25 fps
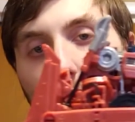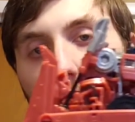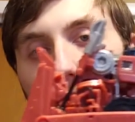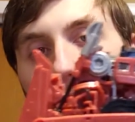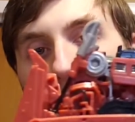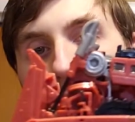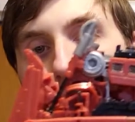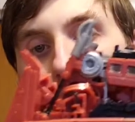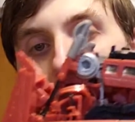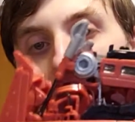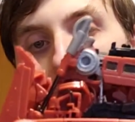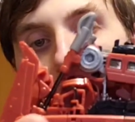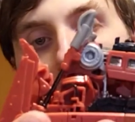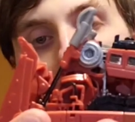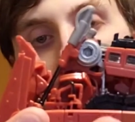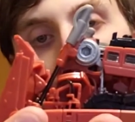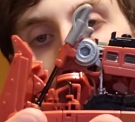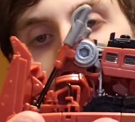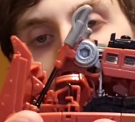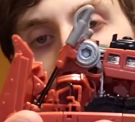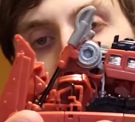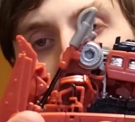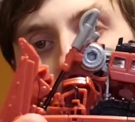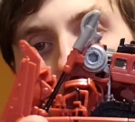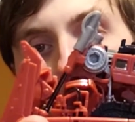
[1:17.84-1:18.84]
Now the
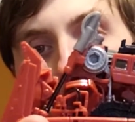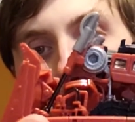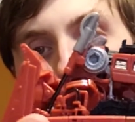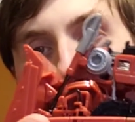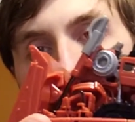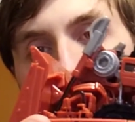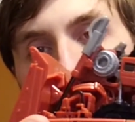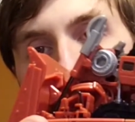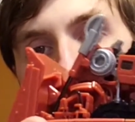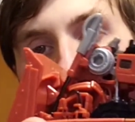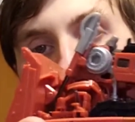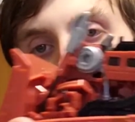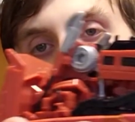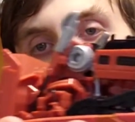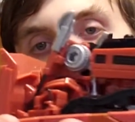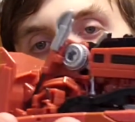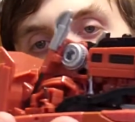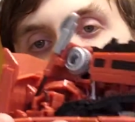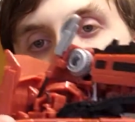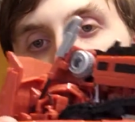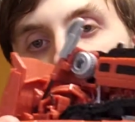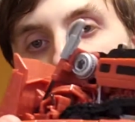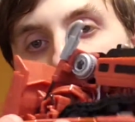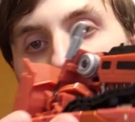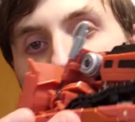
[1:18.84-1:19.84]
back is where
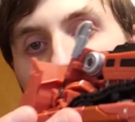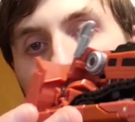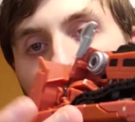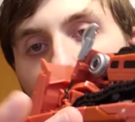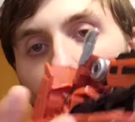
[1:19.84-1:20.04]
we kind